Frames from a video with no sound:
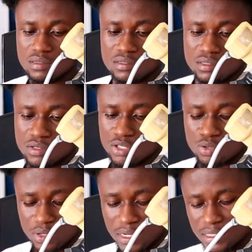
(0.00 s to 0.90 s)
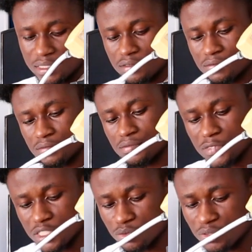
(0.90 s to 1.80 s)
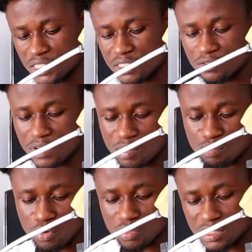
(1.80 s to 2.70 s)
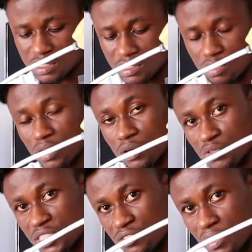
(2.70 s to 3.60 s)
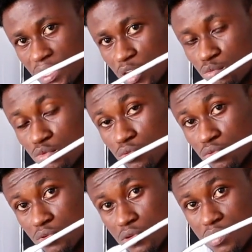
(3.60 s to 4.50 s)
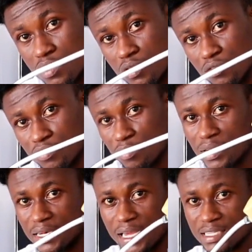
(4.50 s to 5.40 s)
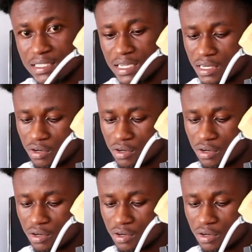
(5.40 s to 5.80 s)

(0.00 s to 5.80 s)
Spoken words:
so you connect the receiver port or the receiver cable from the dissect